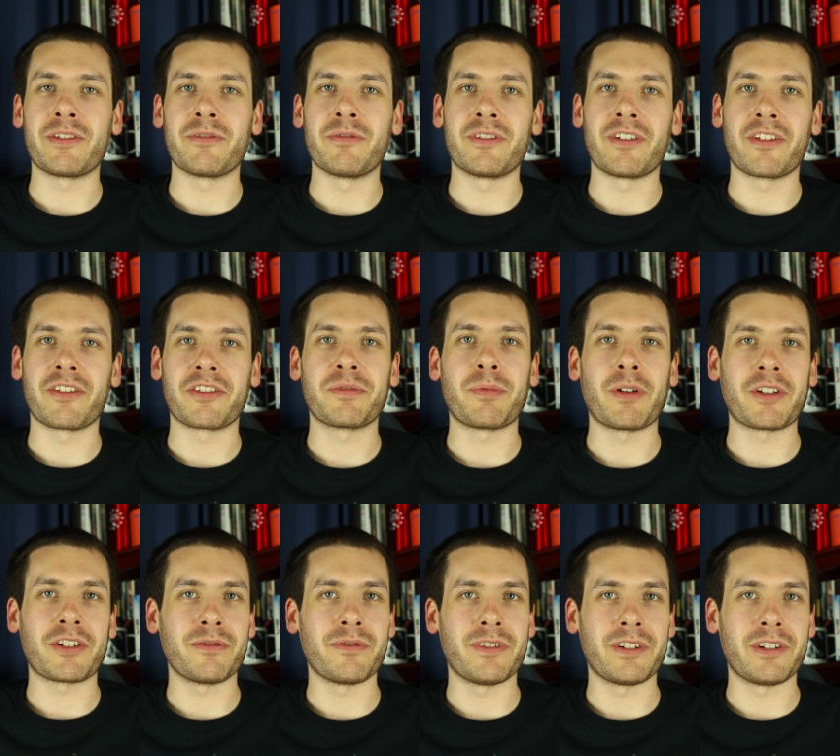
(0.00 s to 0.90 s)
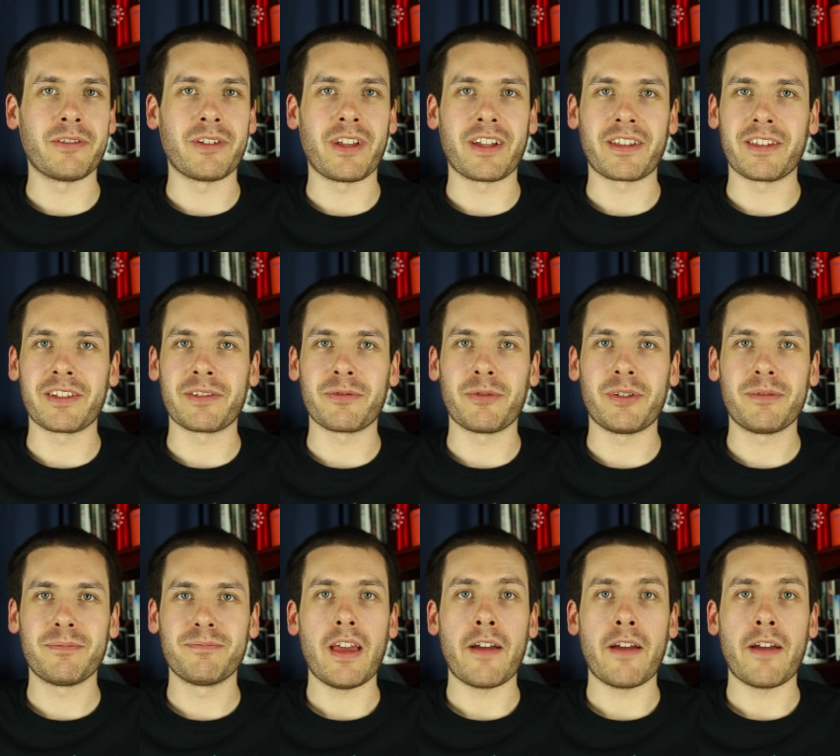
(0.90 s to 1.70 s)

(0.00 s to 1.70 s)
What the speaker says: do another special video like this one.